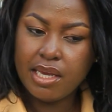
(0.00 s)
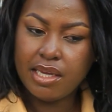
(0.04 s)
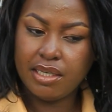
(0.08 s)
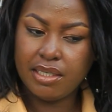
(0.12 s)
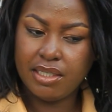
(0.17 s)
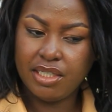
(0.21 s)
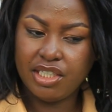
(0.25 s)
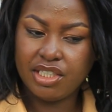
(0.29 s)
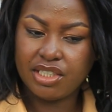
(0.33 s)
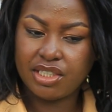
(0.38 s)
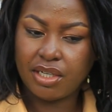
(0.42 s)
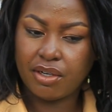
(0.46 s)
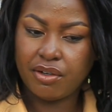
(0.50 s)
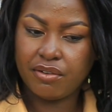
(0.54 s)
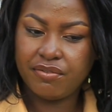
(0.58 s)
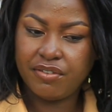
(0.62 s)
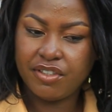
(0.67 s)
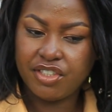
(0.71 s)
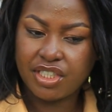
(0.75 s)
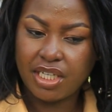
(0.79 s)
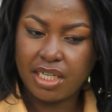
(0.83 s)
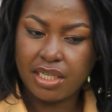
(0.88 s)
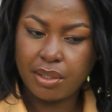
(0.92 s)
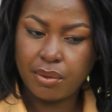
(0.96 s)
Nija
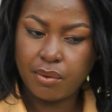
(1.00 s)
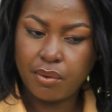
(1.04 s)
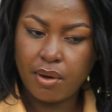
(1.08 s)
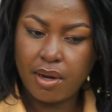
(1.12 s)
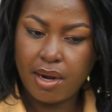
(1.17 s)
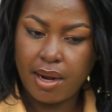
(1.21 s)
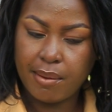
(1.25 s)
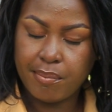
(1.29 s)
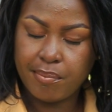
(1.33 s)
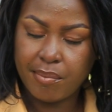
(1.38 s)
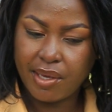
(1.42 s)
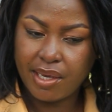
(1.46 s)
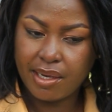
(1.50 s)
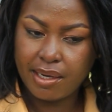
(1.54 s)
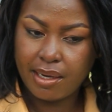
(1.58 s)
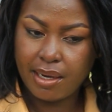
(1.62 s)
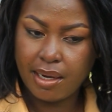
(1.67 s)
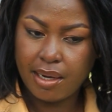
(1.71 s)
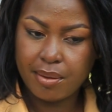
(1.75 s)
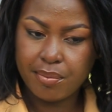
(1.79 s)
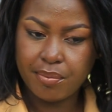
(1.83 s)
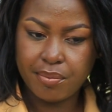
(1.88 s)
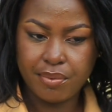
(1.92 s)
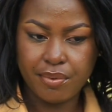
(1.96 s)
officially gukora
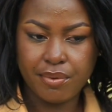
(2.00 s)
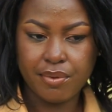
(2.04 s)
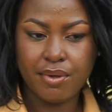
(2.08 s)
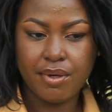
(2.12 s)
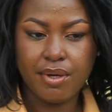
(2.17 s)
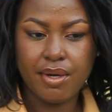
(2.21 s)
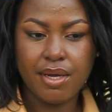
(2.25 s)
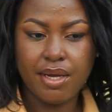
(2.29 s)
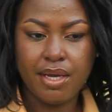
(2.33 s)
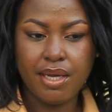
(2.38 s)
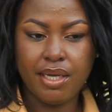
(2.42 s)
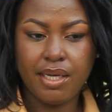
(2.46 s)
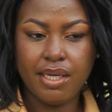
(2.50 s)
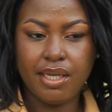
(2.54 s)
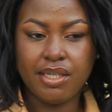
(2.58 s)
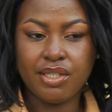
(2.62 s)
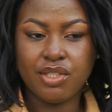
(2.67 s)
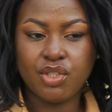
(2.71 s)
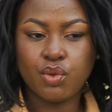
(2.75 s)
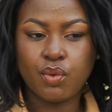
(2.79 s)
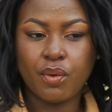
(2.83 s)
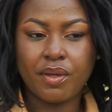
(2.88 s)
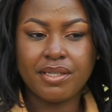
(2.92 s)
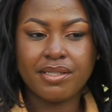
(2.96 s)
makeup
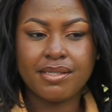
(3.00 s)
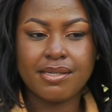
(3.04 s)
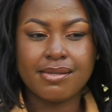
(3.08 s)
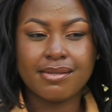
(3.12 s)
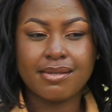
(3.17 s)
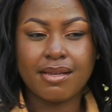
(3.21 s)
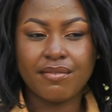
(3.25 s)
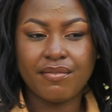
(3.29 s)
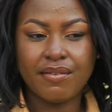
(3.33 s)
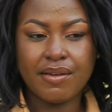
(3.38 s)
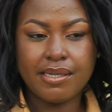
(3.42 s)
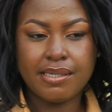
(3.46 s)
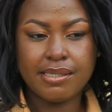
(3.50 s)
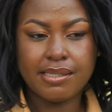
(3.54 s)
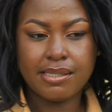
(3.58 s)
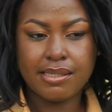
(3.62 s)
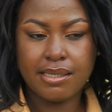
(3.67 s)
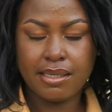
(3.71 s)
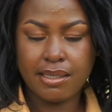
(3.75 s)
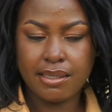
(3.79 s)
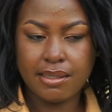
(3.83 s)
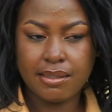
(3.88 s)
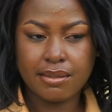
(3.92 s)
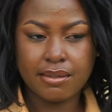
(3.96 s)
in
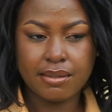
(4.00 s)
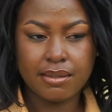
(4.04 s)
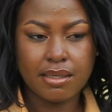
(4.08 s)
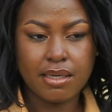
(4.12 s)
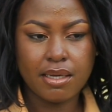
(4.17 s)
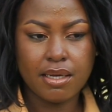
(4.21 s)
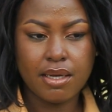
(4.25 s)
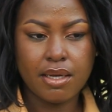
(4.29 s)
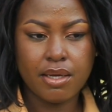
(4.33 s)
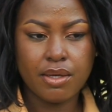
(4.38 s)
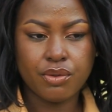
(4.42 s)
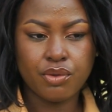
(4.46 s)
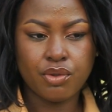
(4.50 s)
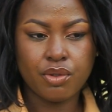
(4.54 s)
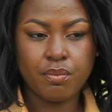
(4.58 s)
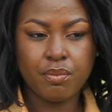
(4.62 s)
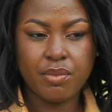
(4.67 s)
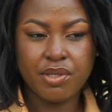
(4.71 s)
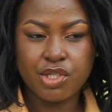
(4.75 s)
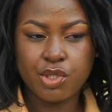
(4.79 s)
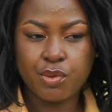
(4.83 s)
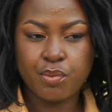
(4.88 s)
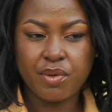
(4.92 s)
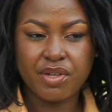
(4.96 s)
2017 to
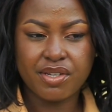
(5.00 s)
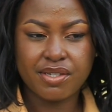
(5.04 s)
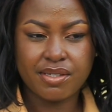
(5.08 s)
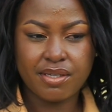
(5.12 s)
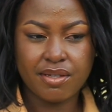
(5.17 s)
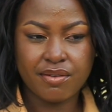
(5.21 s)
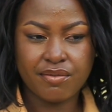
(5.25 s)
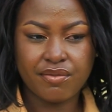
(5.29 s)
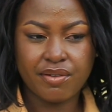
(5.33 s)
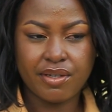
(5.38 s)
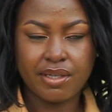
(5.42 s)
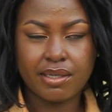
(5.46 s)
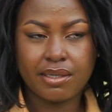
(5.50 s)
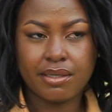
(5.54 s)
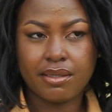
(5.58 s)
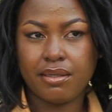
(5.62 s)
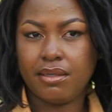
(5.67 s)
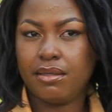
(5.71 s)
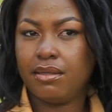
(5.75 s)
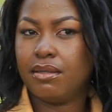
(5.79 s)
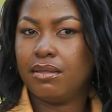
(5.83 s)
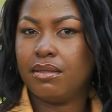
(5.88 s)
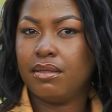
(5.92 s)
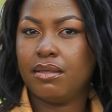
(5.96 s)
be specific.
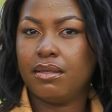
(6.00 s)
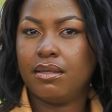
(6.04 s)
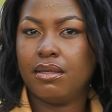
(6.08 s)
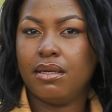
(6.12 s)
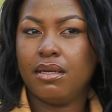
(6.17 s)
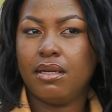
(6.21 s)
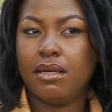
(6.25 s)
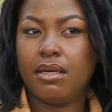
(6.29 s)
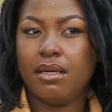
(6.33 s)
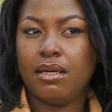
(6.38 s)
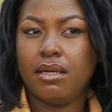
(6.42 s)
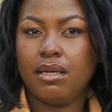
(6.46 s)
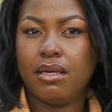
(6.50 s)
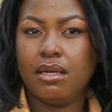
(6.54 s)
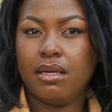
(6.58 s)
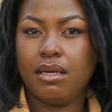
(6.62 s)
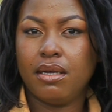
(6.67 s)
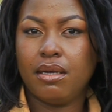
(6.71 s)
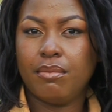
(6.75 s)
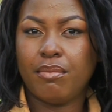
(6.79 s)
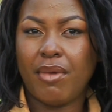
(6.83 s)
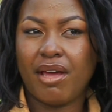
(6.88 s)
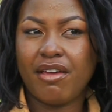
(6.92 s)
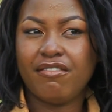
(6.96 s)

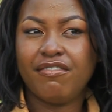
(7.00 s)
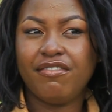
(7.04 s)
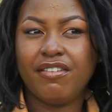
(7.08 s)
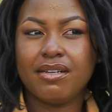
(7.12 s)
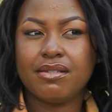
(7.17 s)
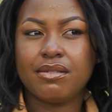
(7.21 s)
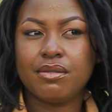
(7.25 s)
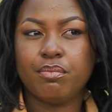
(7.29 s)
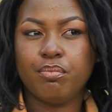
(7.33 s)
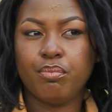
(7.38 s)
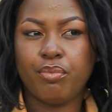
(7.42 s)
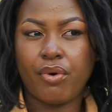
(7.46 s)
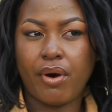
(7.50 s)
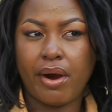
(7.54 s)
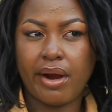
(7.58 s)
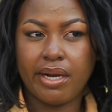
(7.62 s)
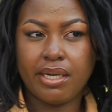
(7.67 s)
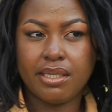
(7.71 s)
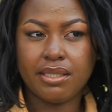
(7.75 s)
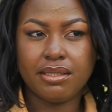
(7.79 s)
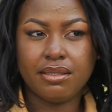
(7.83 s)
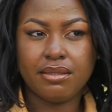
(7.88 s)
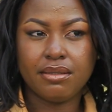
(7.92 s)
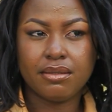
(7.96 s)
My first
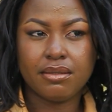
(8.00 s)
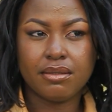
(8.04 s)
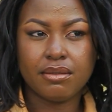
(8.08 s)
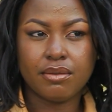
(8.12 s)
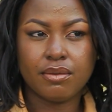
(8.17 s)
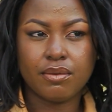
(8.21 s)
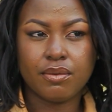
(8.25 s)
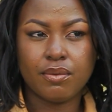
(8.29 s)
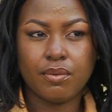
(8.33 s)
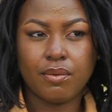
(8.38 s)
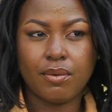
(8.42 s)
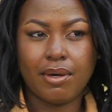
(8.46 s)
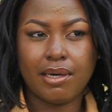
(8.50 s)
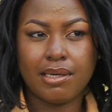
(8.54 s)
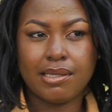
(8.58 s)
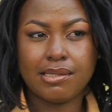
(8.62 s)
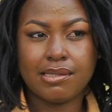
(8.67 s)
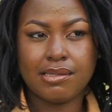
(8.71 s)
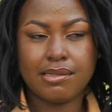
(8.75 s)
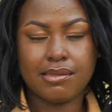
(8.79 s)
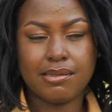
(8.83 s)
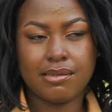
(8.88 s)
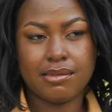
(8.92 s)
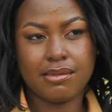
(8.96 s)
bride
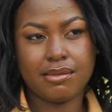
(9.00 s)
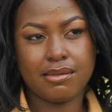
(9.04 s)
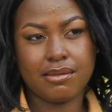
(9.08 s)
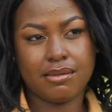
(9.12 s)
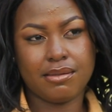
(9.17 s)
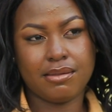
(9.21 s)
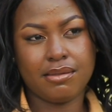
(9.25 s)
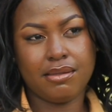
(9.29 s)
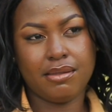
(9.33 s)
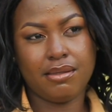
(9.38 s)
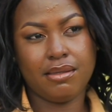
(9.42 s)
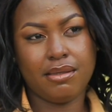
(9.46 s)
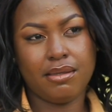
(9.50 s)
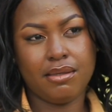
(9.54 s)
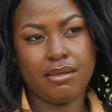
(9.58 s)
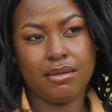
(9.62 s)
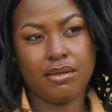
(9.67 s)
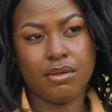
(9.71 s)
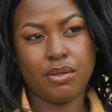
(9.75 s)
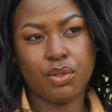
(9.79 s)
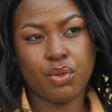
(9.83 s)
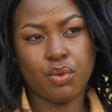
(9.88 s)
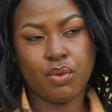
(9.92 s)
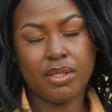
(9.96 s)
was
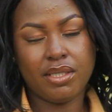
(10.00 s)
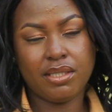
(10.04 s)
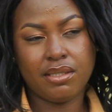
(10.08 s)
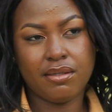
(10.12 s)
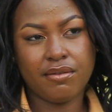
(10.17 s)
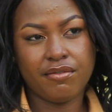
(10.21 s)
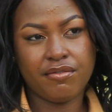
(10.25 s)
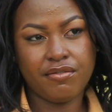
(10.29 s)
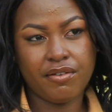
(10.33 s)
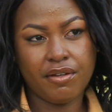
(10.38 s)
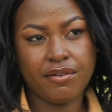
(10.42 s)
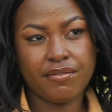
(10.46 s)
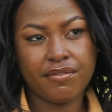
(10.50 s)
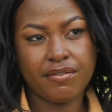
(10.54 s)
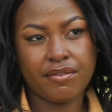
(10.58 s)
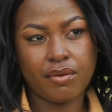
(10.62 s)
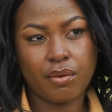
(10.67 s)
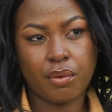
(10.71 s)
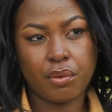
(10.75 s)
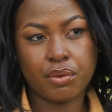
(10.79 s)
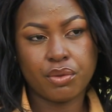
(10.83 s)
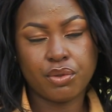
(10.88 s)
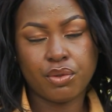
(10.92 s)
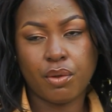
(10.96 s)
25th
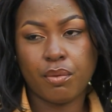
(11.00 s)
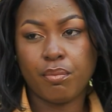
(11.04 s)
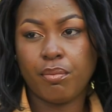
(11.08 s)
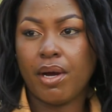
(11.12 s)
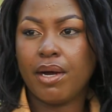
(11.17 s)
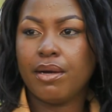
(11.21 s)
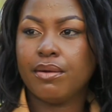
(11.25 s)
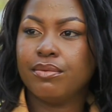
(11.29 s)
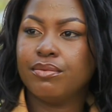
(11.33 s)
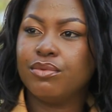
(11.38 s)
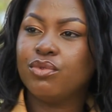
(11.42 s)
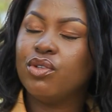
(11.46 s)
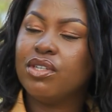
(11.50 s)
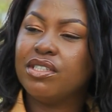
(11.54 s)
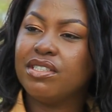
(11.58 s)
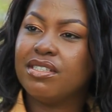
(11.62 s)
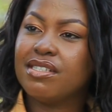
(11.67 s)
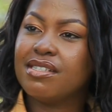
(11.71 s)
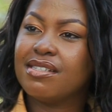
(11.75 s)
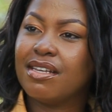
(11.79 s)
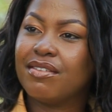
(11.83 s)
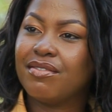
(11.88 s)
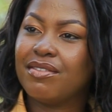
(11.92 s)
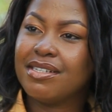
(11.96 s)
October
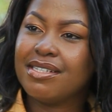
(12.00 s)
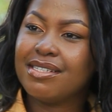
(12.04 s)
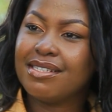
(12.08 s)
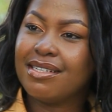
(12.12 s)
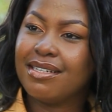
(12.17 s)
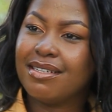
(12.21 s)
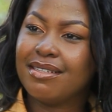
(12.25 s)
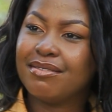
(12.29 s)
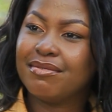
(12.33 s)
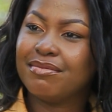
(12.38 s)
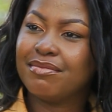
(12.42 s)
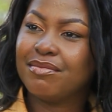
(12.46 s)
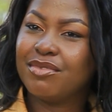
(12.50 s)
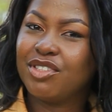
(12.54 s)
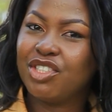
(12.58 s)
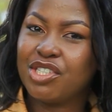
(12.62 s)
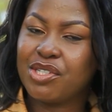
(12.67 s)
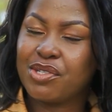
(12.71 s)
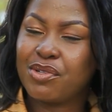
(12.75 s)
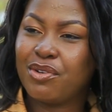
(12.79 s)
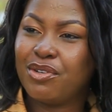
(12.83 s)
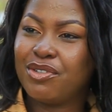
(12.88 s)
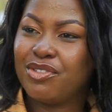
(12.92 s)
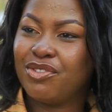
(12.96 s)
2017.
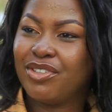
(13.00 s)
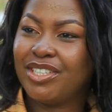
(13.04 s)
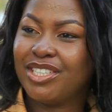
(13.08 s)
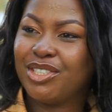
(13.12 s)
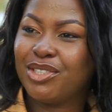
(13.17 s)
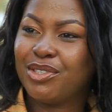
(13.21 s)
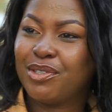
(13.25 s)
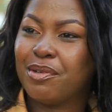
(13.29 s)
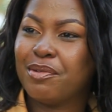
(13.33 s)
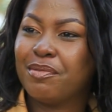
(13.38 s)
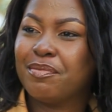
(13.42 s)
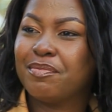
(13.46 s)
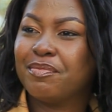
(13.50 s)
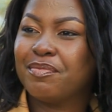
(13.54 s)
She's called Rachel.